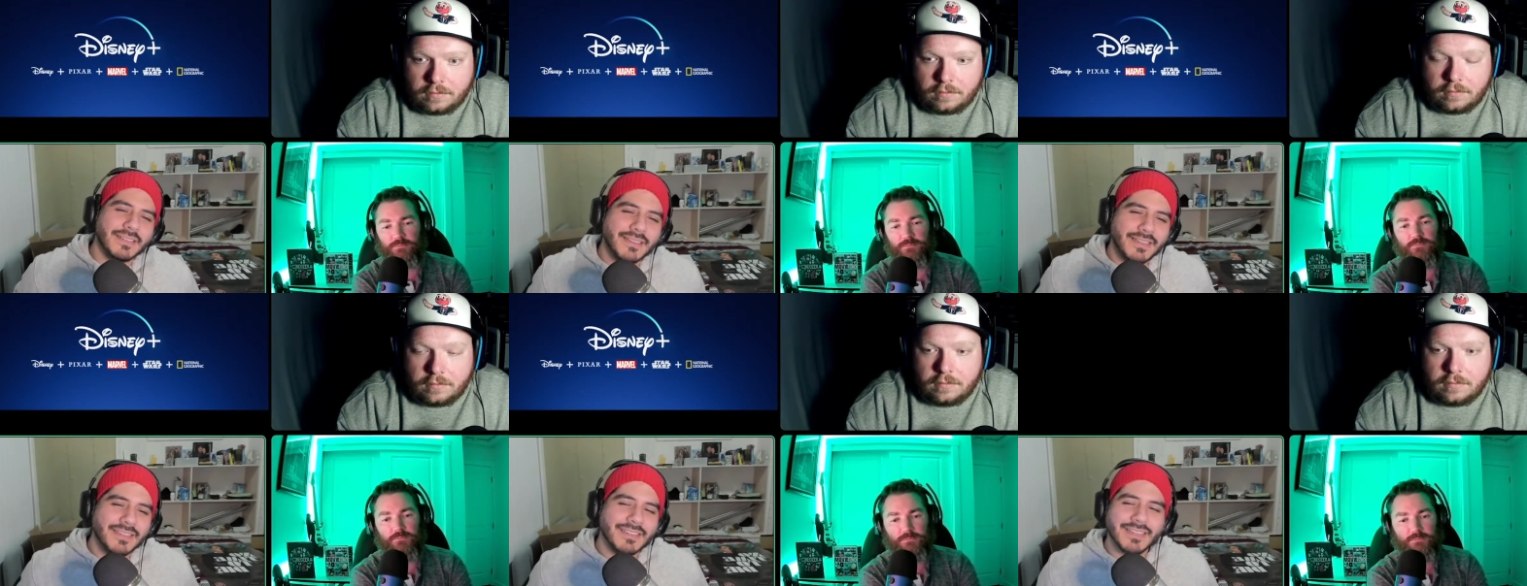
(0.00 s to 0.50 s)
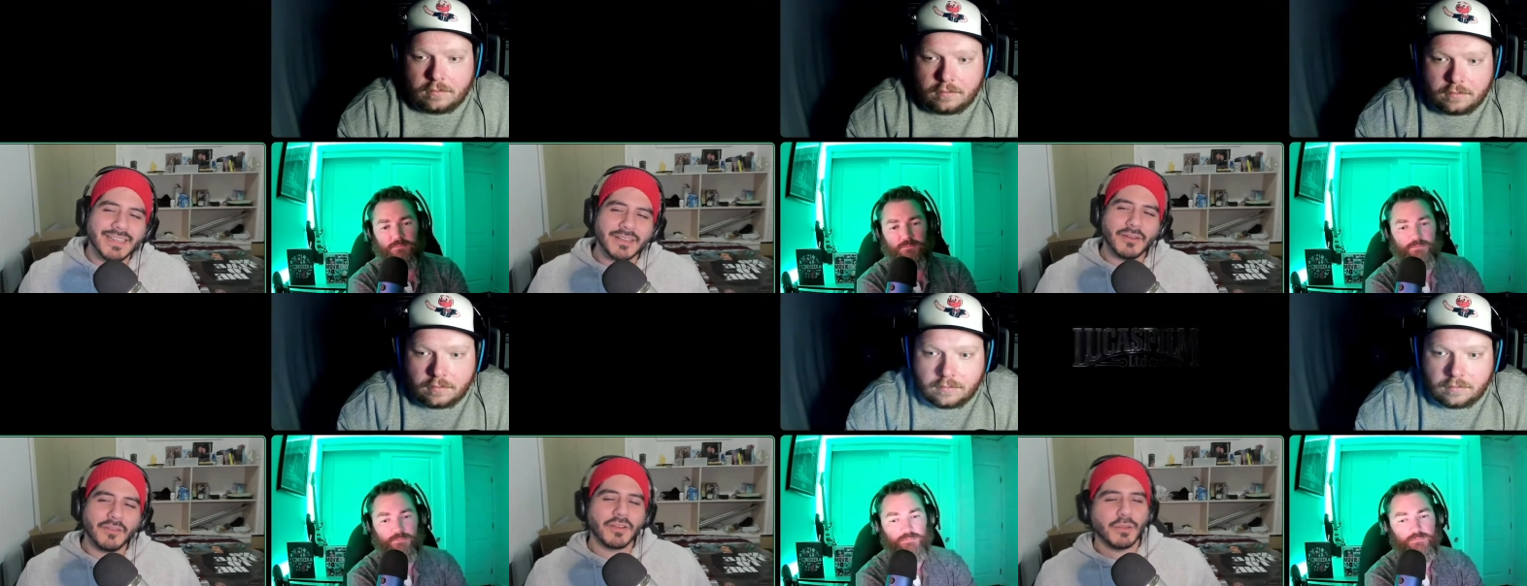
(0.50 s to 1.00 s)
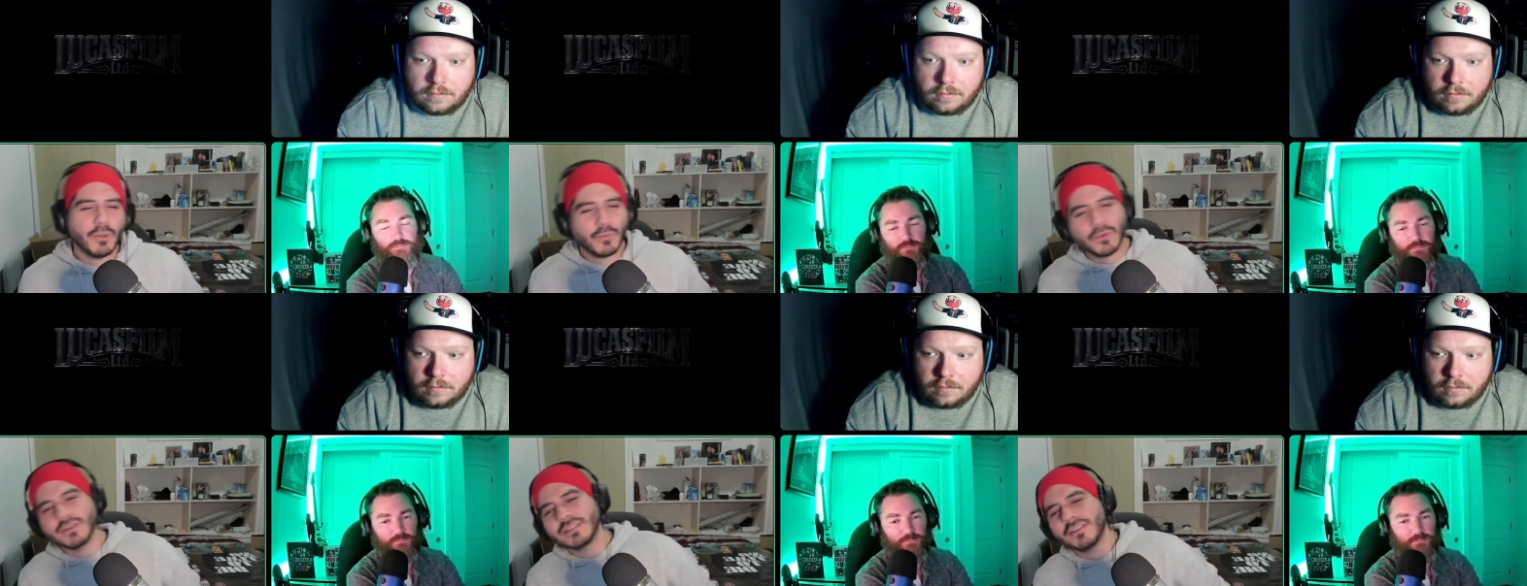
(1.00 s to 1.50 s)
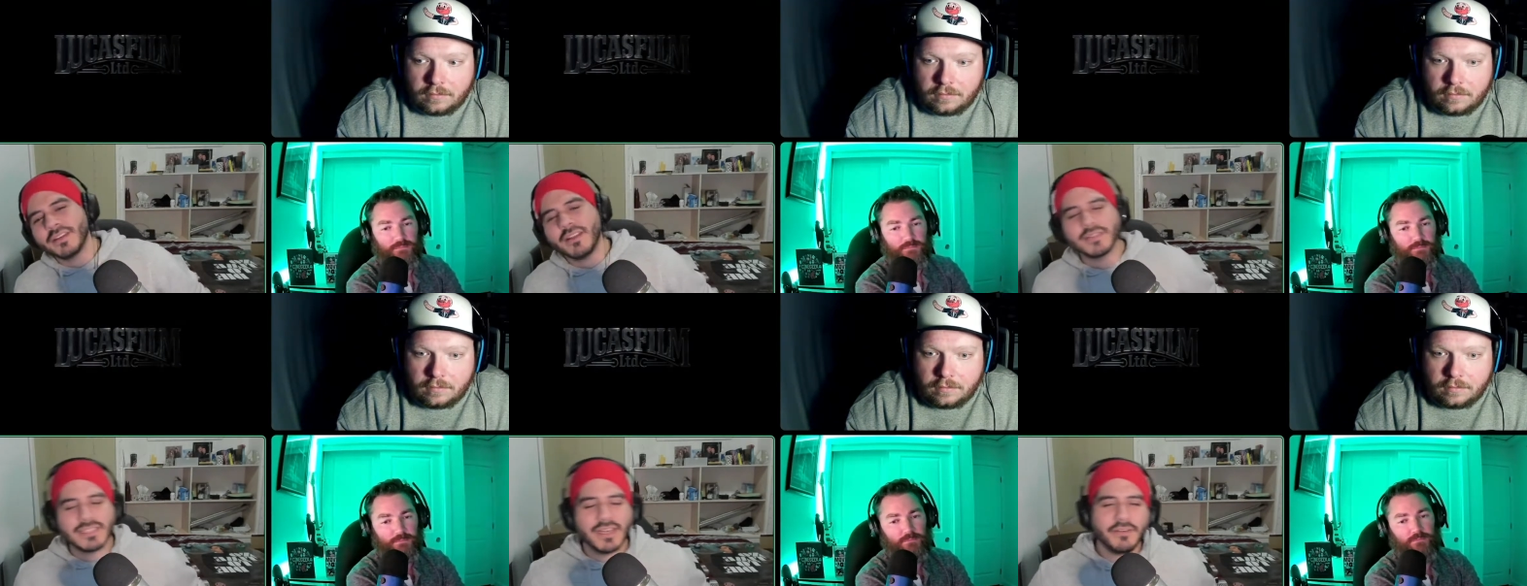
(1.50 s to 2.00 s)
Speaker 1: they, they, like all the clone wars and all the
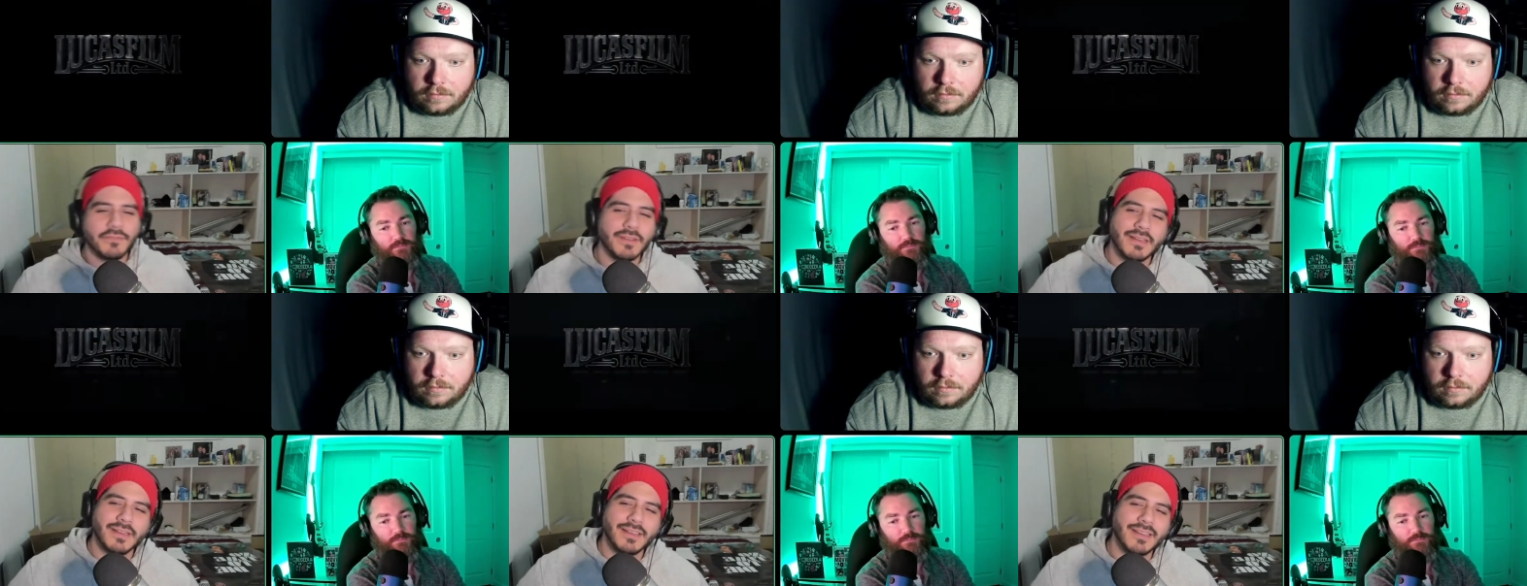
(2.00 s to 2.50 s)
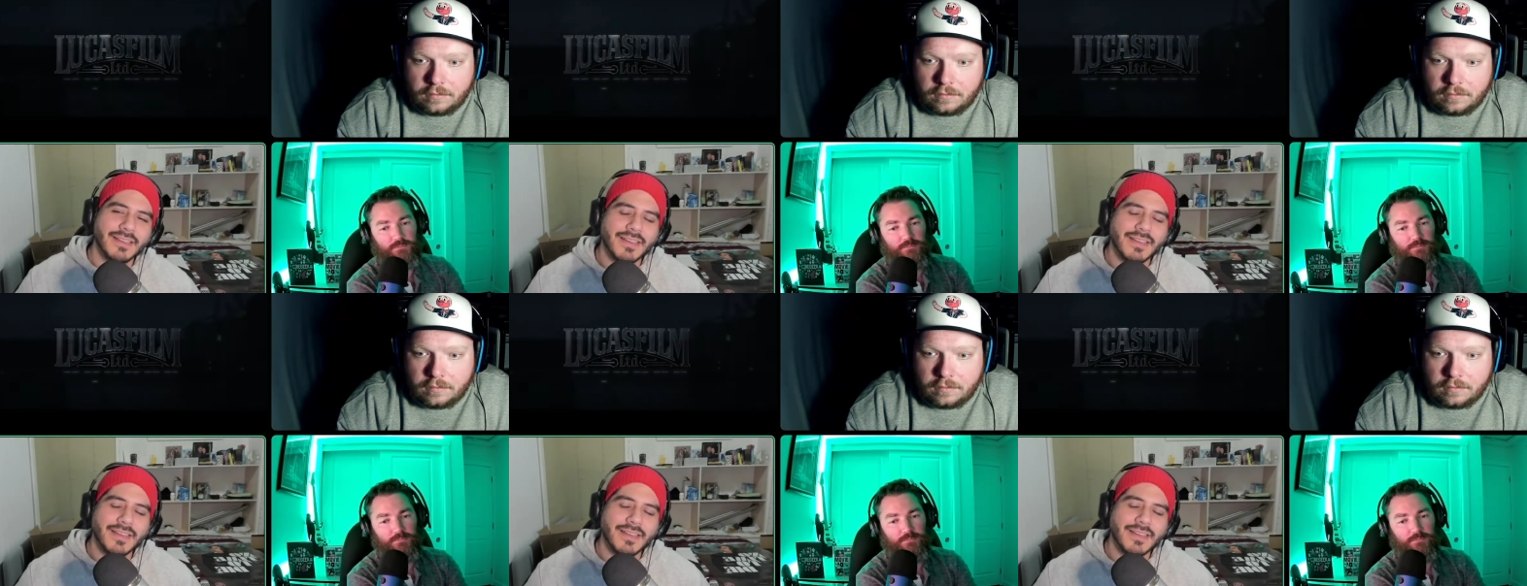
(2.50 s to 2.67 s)
other stuff uh,